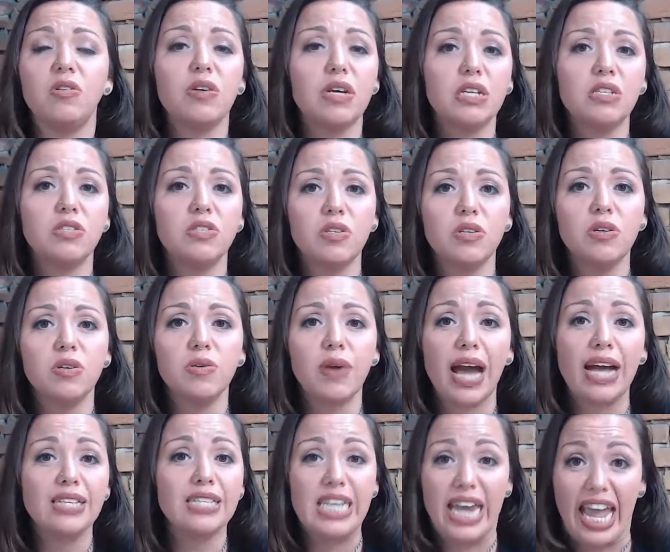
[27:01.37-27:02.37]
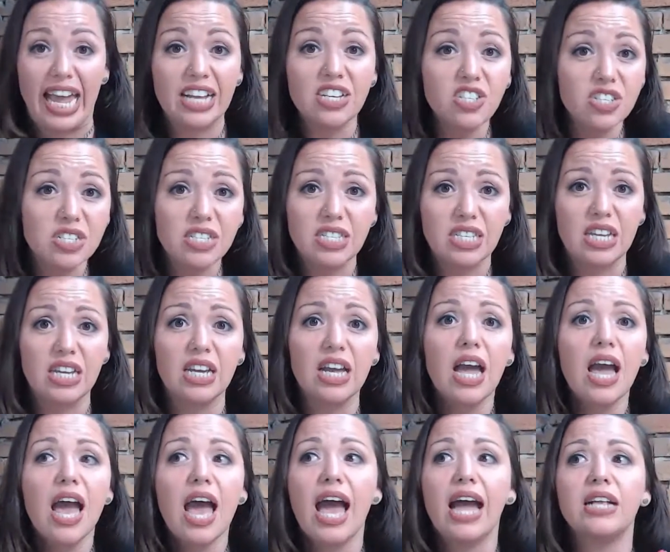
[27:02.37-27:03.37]
can do as an agency
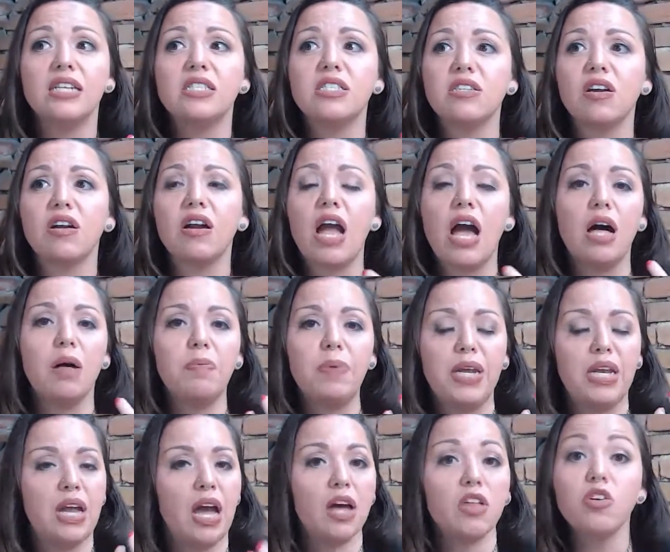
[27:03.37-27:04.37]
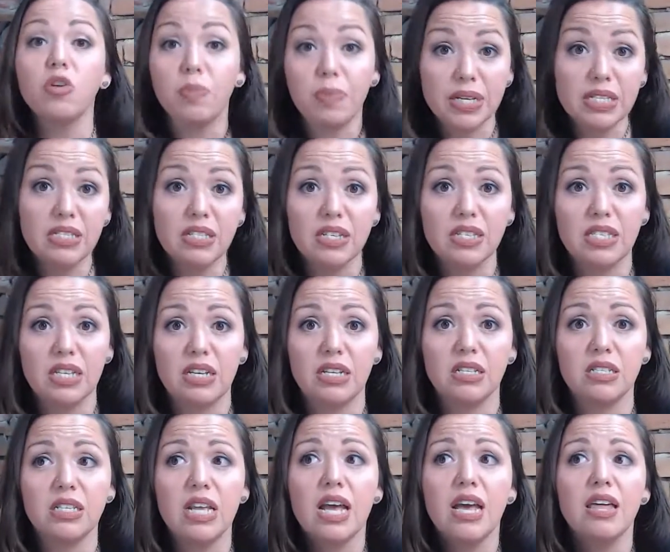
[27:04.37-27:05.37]
and start helping other
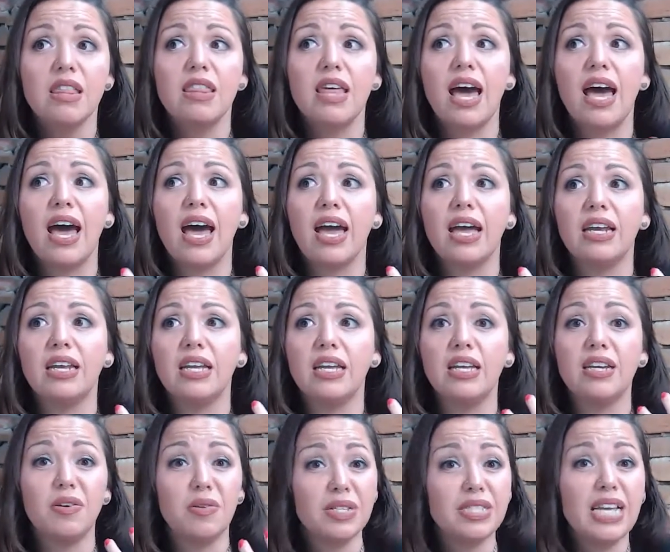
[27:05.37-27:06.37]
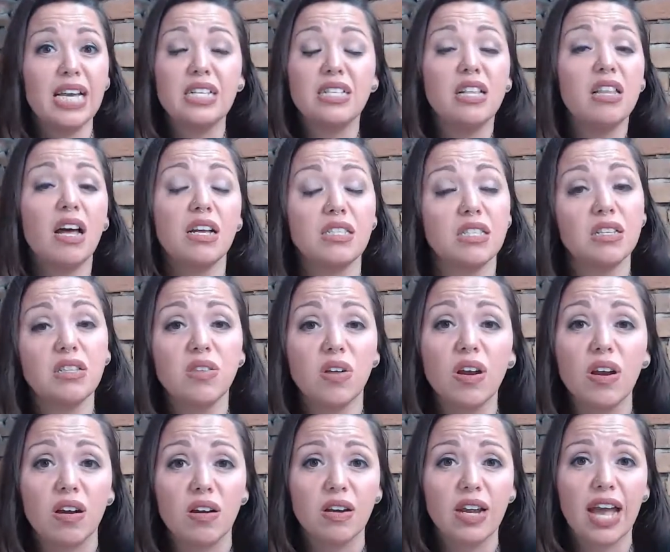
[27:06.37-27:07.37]
businesses that, it takes a lot to
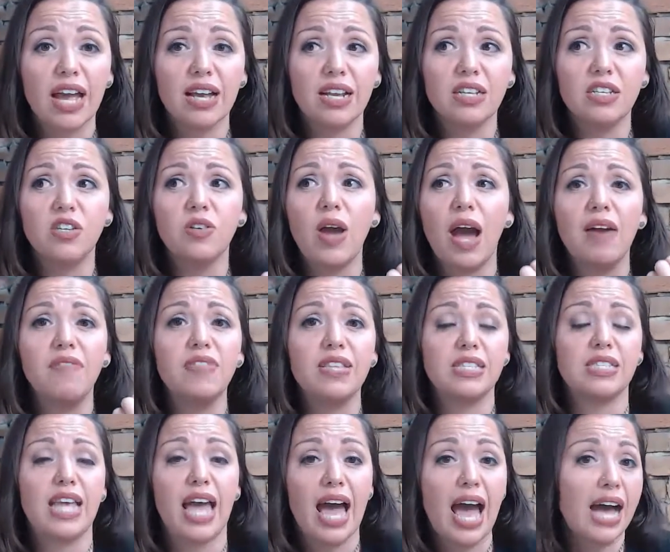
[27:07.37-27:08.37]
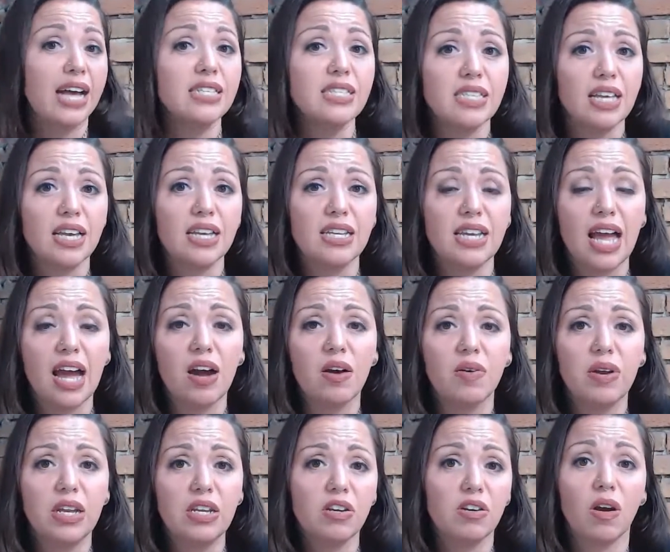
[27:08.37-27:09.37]
learn, and you have this asset now
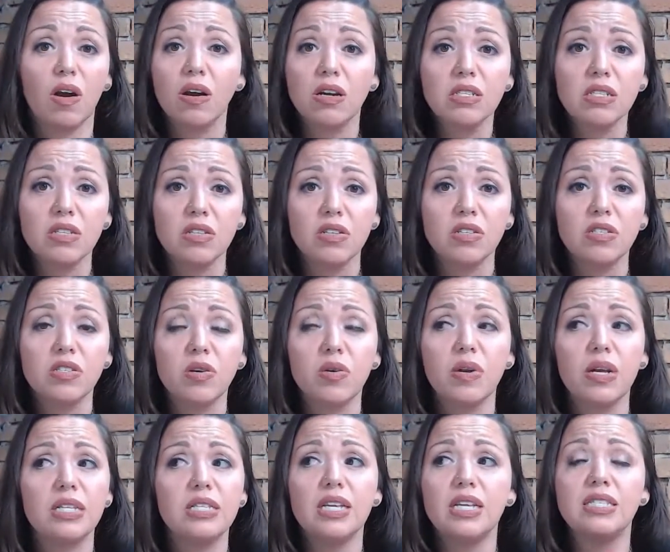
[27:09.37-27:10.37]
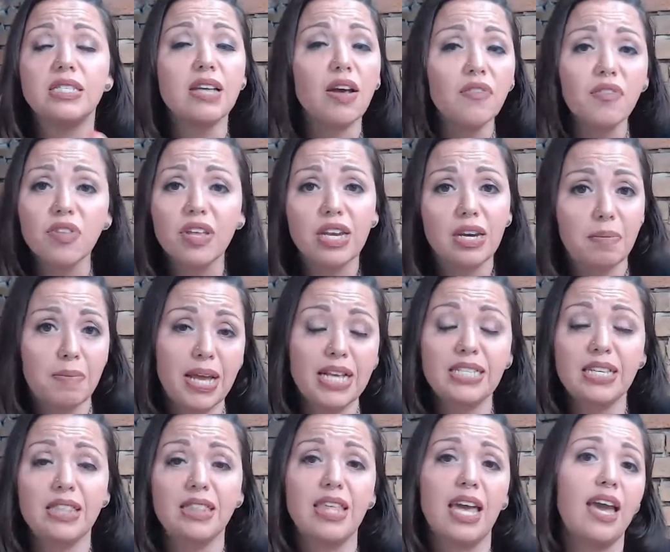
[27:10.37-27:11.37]
in your arsenal. So it's definitely an
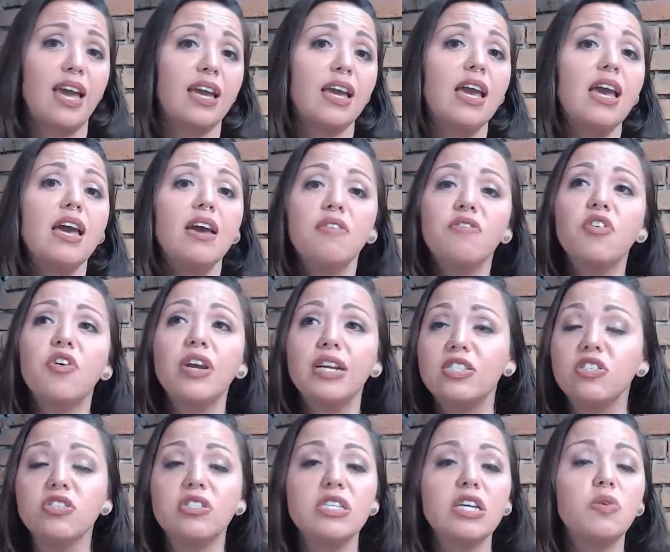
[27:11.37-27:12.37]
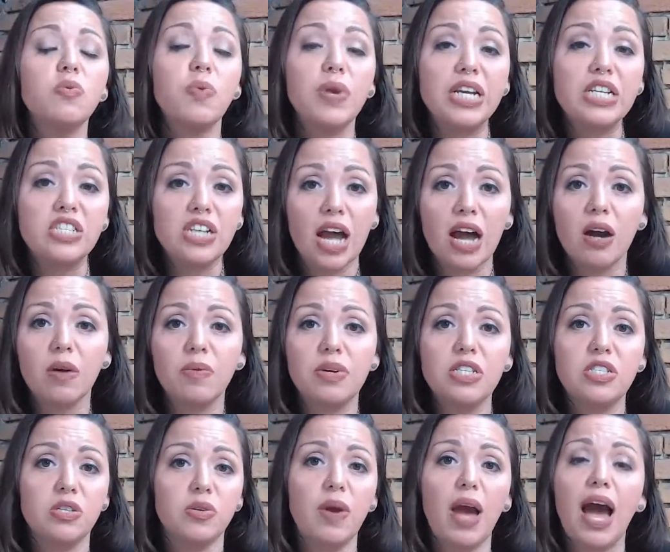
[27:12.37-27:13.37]
amazing thing. If you're interested, reach out. We
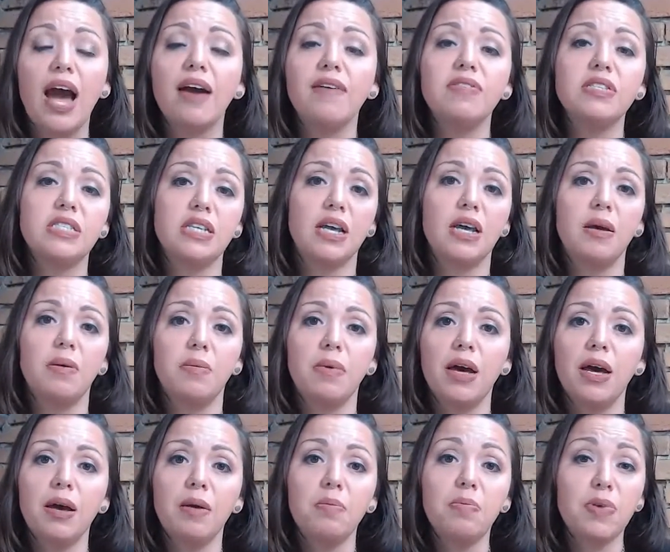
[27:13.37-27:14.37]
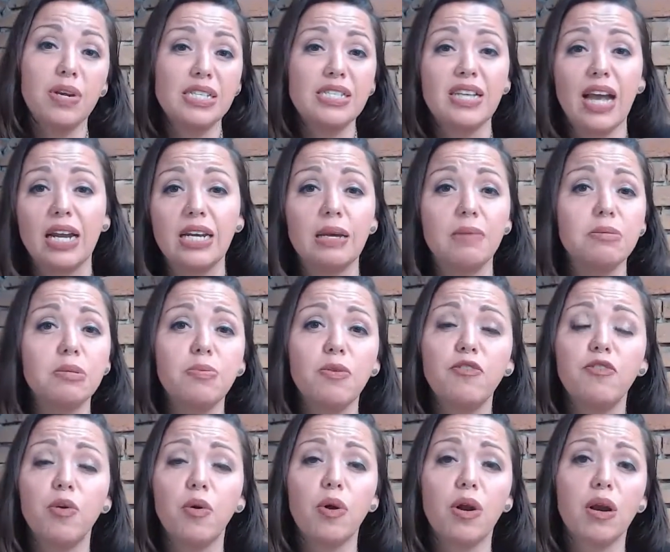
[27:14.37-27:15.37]
do have some pre-signups
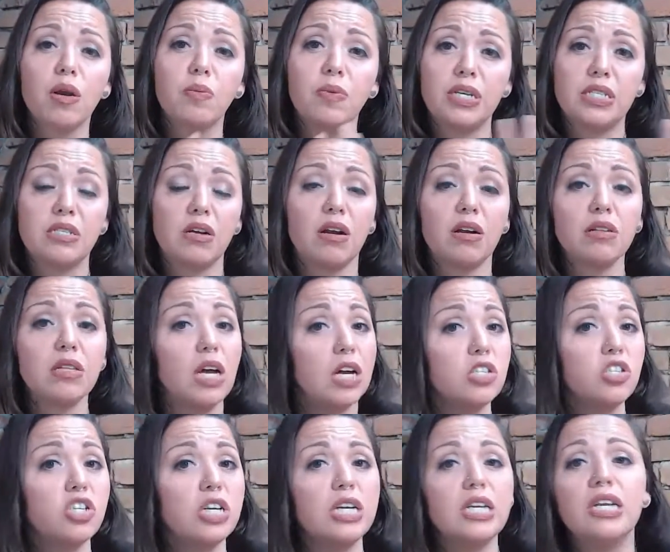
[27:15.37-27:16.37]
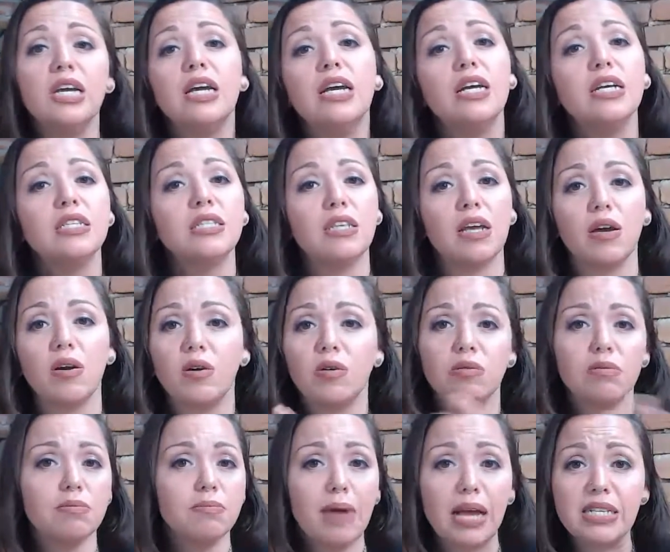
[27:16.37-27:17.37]
before we start launching.
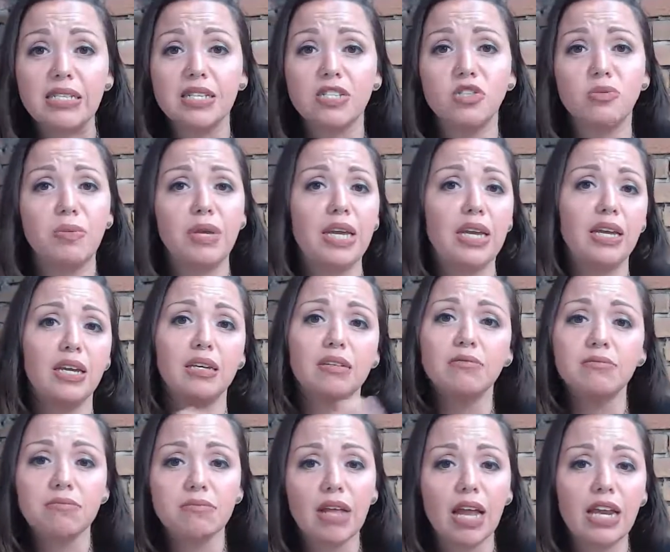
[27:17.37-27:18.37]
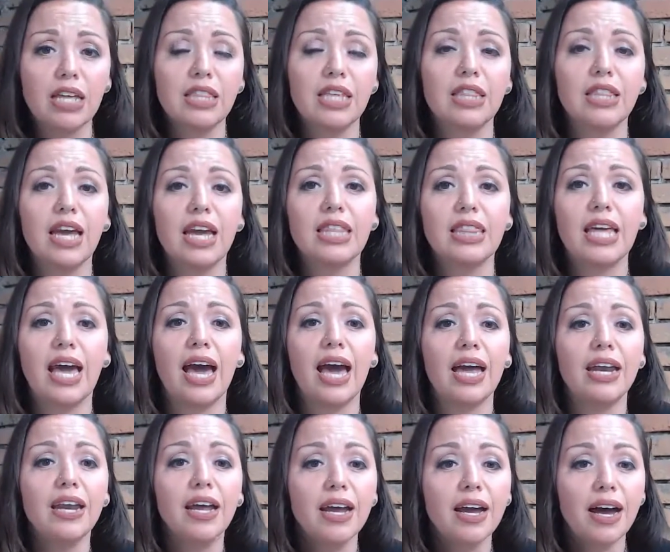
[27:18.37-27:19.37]
So message me, anything like
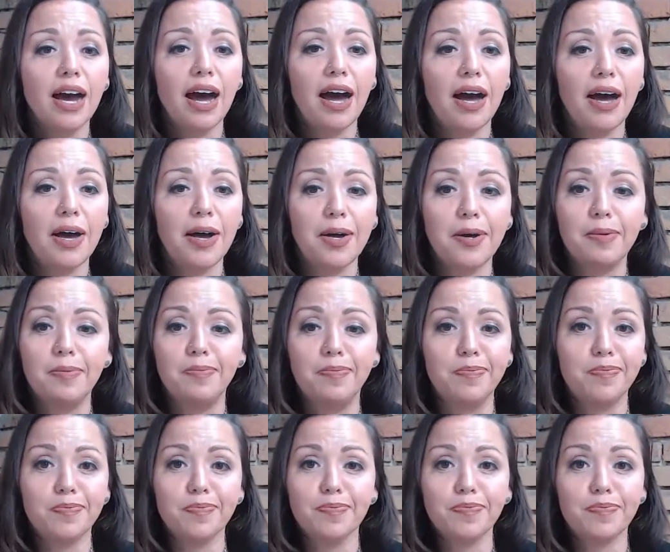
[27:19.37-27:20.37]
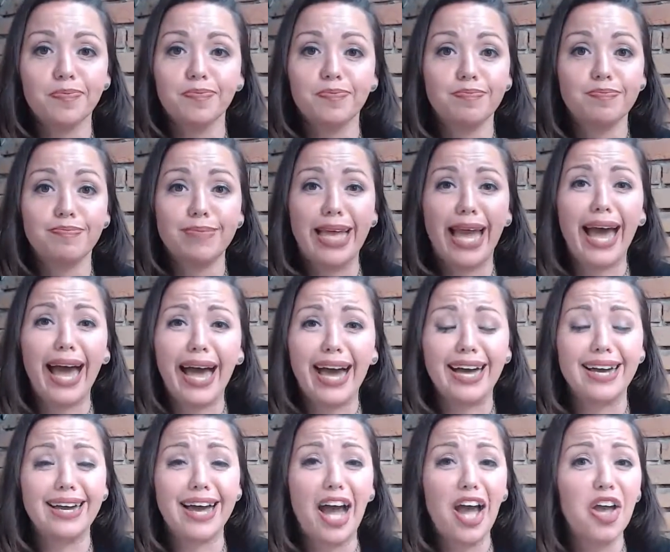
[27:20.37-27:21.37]
that.
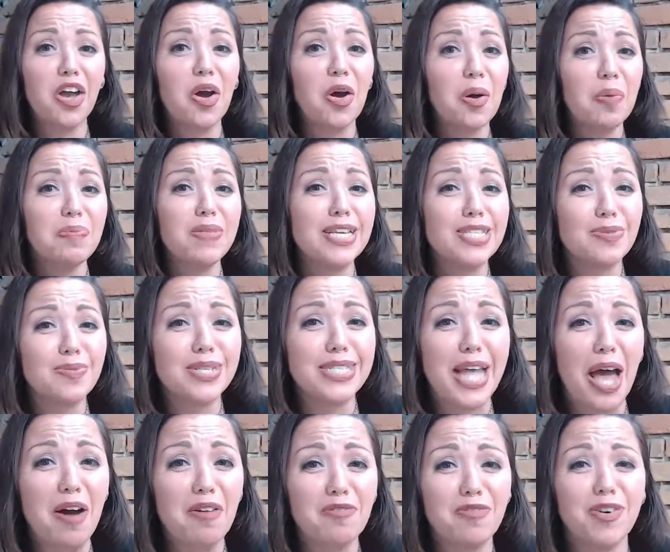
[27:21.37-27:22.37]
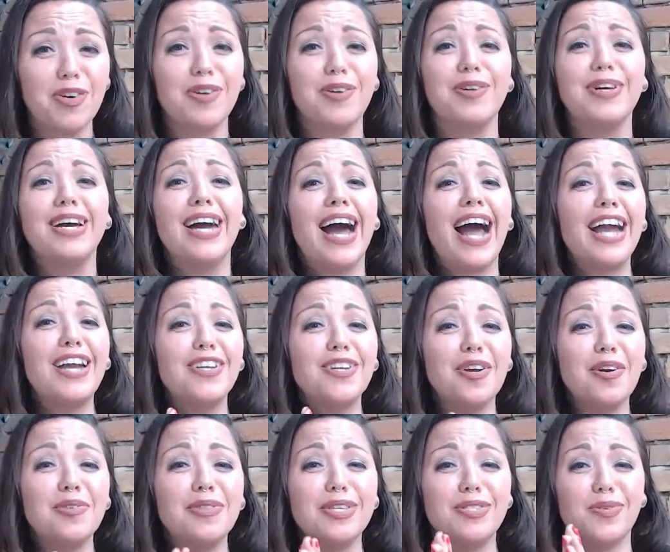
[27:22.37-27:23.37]
Yeah, I hope this was helpful. I
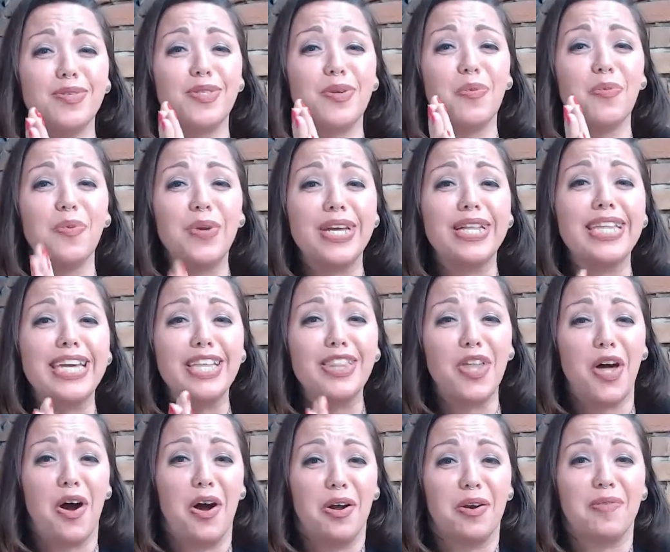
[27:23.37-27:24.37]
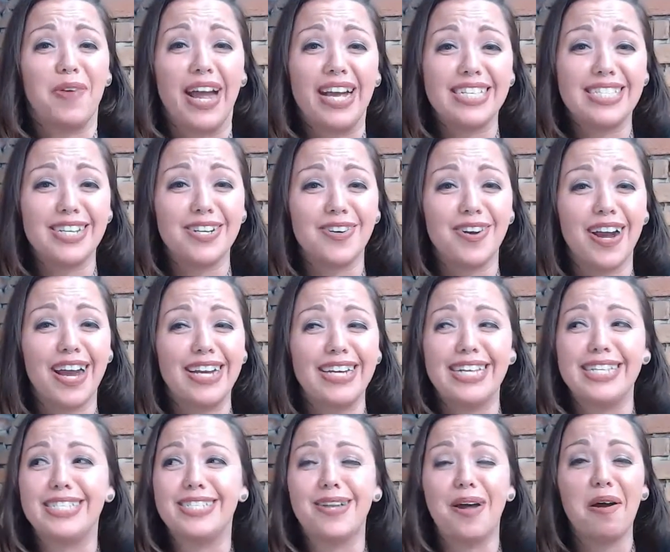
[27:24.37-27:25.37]
know this was a really long rise and grind.
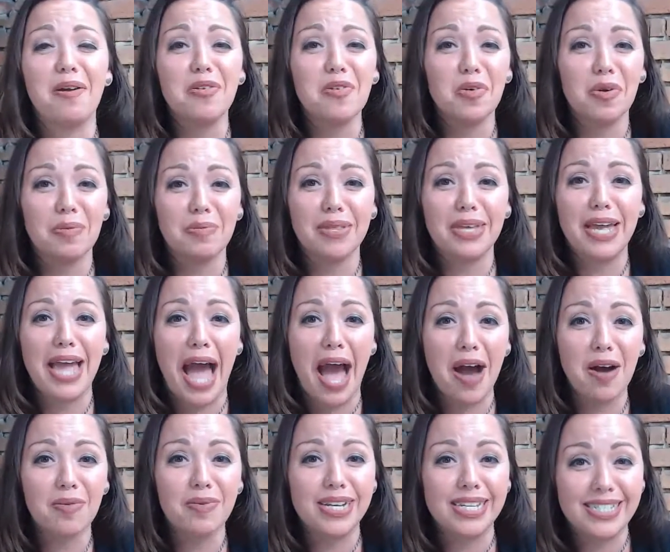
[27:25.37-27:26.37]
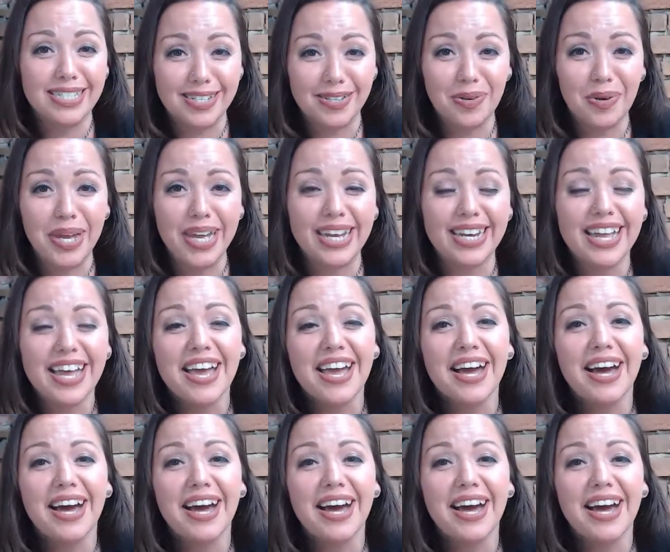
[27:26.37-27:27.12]
It's not normally how we do it.